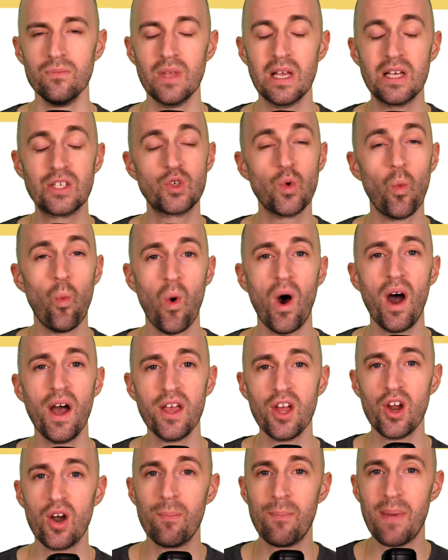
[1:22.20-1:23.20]
So
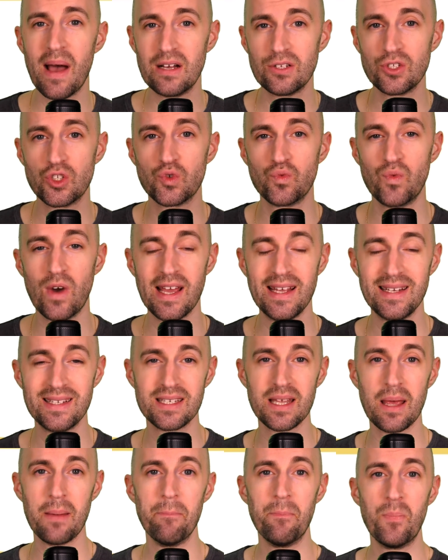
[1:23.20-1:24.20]
why are bounce
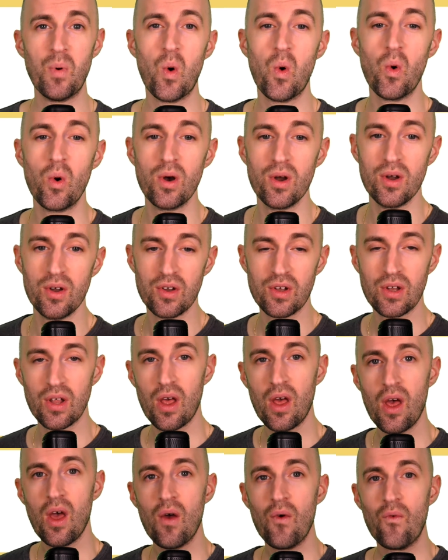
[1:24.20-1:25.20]
rates important
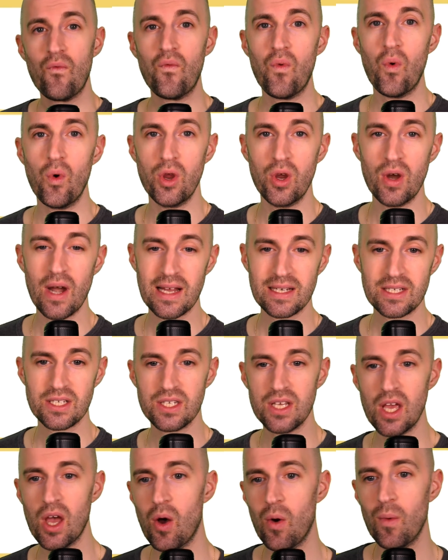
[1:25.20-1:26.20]
for your
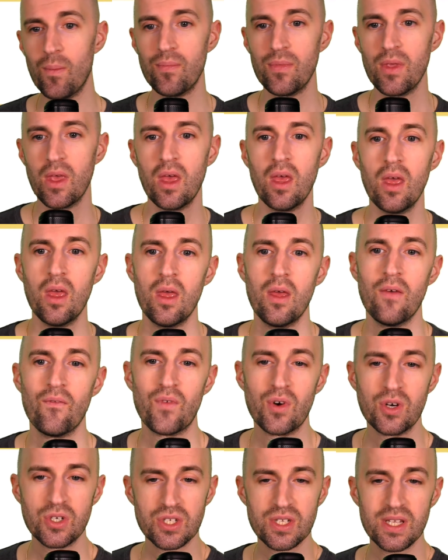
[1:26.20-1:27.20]
SEO?
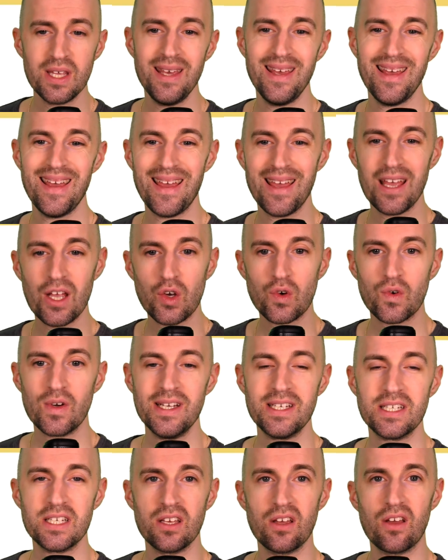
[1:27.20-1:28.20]
Firstly,
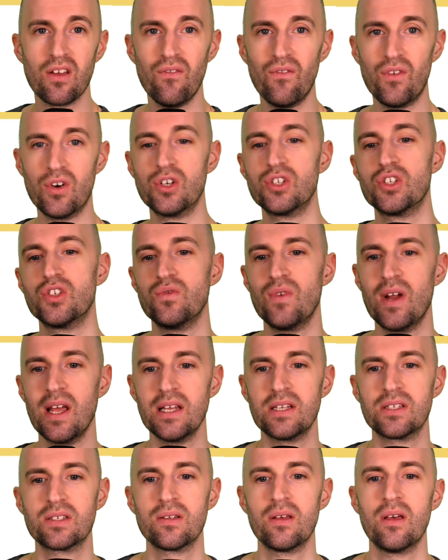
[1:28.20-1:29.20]
increasing conversion
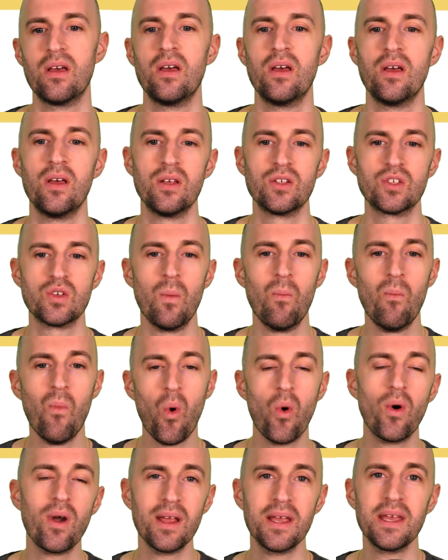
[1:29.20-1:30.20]
rates. So
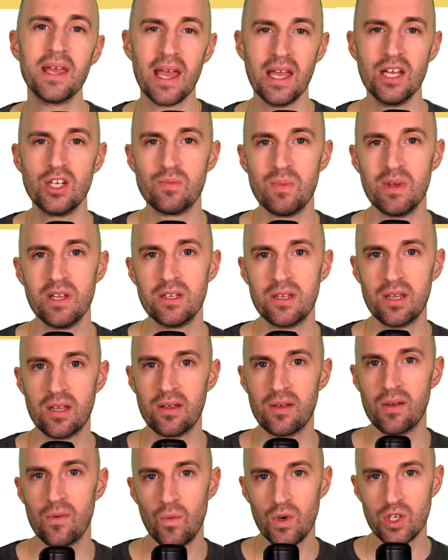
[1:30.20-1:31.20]
more engagement,
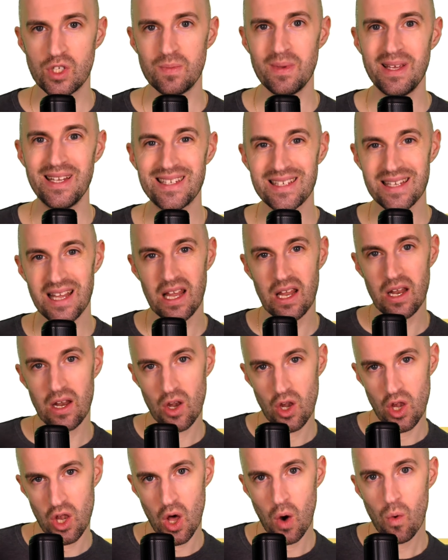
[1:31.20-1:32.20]
which means
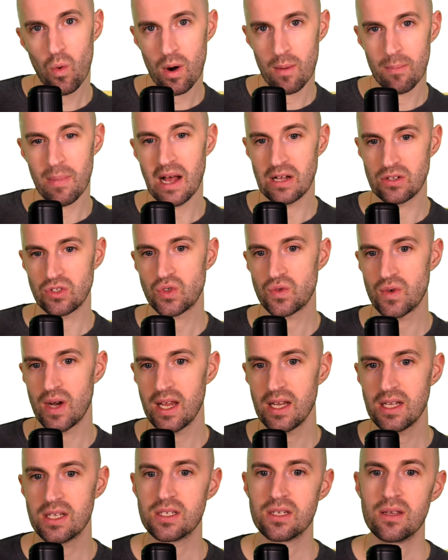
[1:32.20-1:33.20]
lower bounce
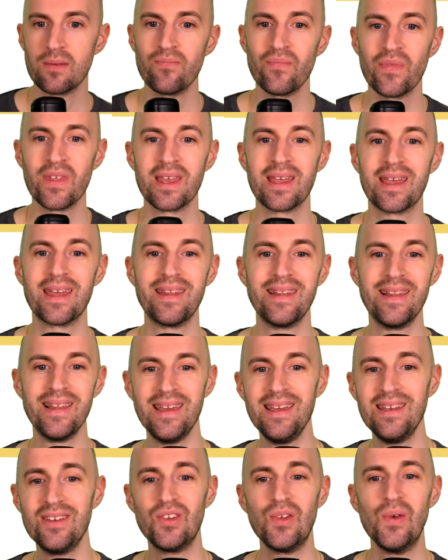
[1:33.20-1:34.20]
rates, can
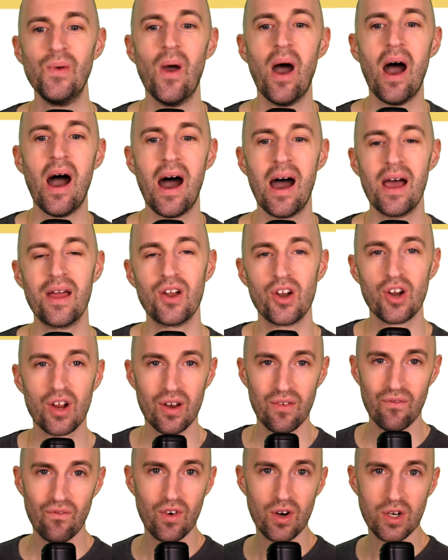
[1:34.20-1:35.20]
lead to higher
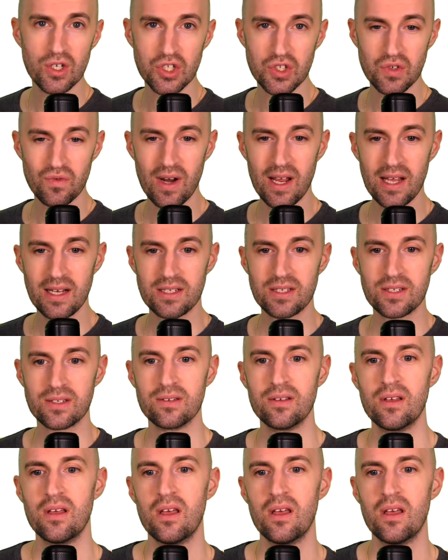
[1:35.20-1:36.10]
conversion rates.